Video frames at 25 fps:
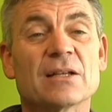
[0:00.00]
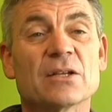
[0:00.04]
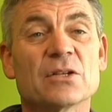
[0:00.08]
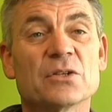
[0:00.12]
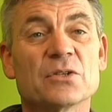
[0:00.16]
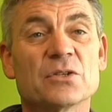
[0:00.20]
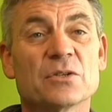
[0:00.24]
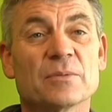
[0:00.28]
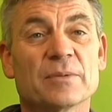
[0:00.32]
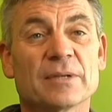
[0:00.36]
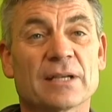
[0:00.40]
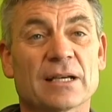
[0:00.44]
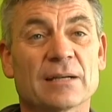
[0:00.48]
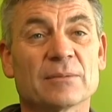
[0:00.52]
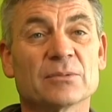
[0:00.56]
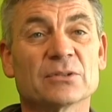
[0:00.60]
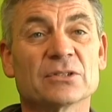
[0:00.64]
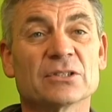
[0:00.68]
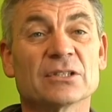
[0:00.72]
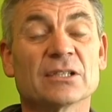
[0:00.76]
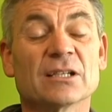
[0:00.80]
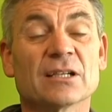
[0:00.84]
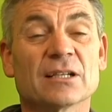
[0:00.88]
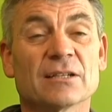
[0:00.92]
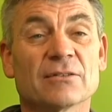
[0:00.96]
to be able
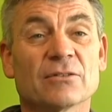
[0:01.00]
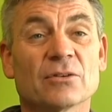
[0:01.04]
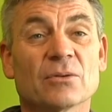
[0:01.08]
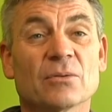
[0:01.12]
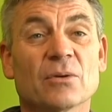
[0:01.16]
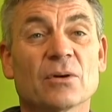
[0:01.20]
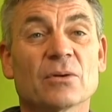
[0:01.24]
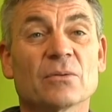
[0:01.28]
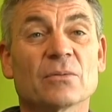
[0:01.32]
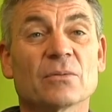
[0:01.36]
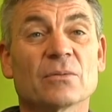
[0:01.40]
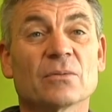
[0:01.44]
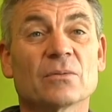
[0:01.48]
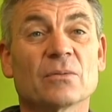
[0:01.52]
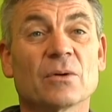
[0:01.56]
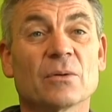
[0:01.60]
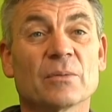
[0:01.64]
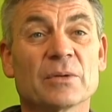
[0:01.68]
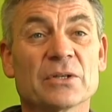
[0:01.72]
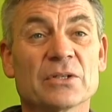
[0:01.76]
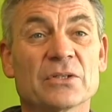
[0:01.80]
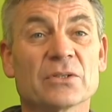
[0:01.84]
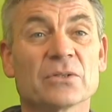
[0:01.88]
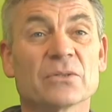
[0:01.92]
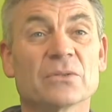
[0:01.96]
to deliver what
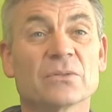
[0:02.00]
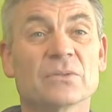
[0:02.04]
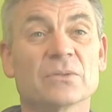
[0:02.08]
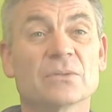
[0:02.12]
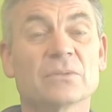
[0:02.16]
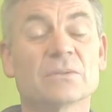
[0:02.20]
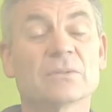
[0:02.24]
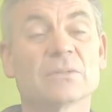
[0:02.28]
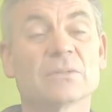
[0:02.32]
we do